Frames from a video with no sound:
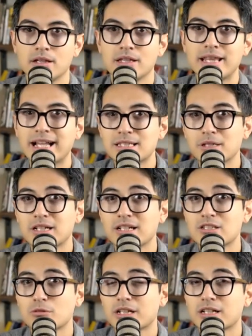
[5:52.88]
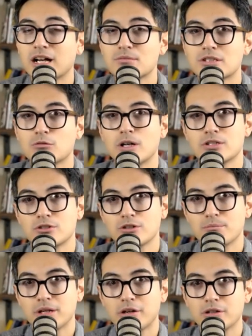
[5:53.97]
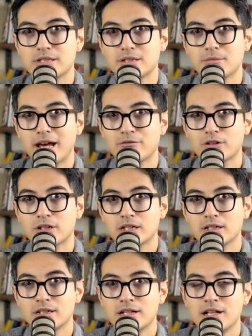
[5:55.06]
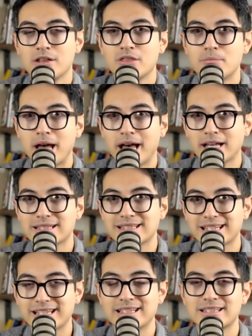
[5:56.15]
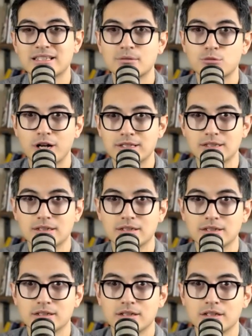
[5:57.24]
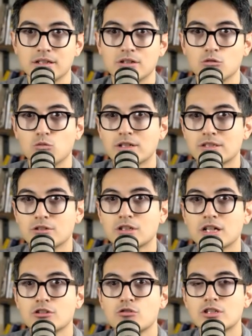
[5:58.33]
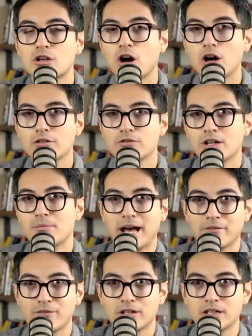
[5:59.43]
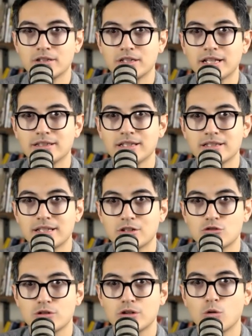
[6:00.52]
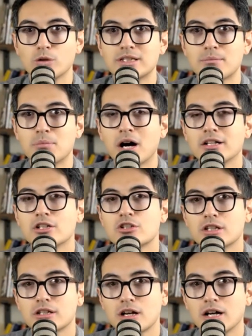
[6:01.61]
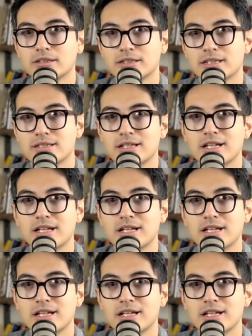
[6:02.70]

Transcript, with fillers: That's because when it comes to Western imperialism in Africa, the past is the present. Western countries carved up Africa in the 19th century only to punish the continent's